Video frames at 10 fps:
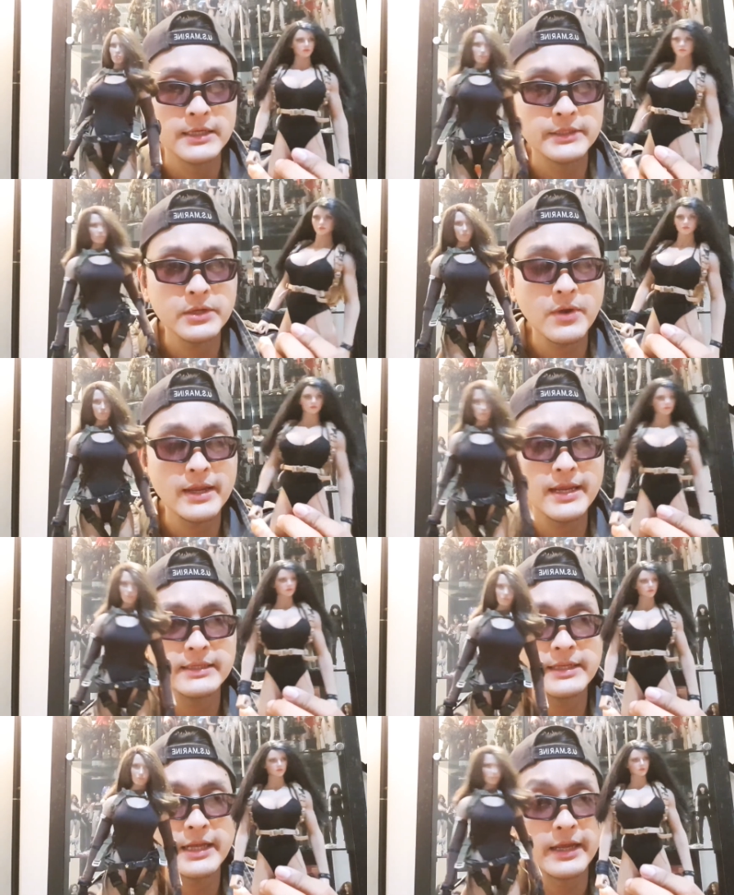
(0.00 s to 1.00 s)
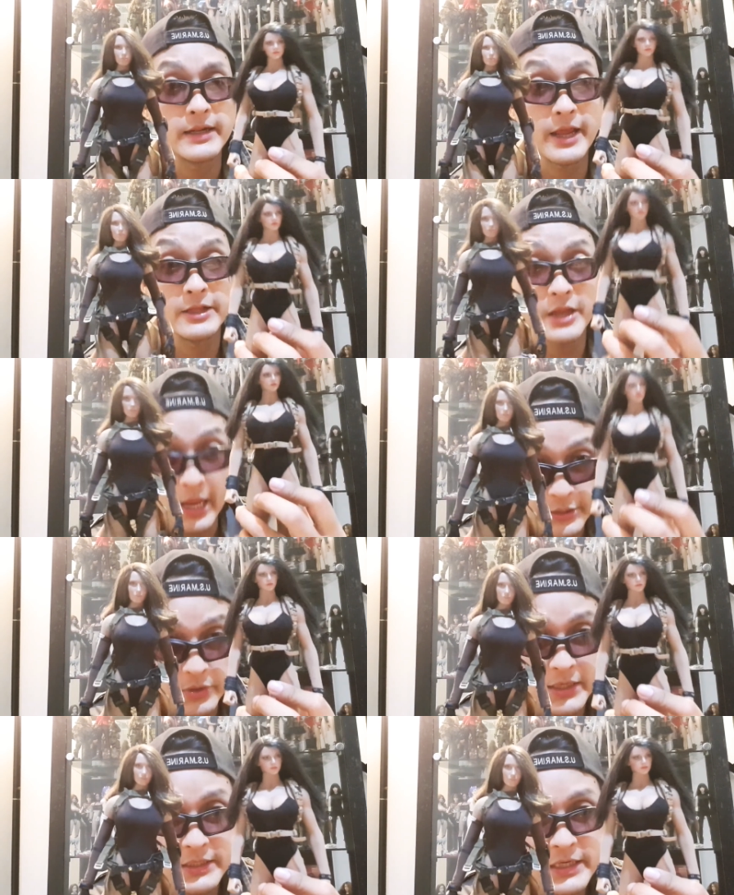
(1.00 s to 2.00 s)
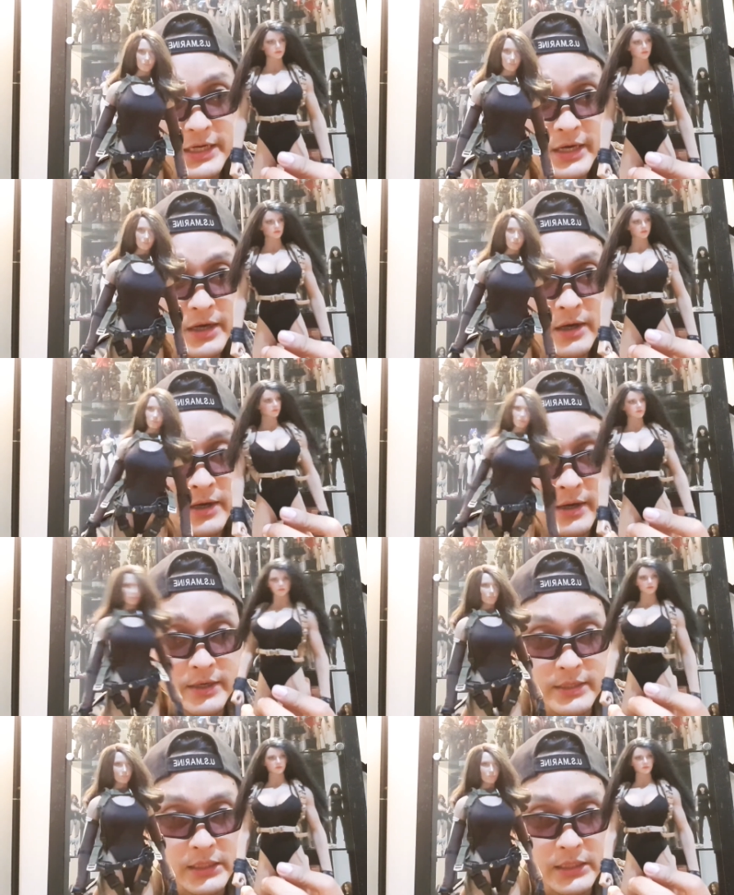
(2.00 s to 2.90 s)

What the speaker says: So I guess that, and as you can see here, the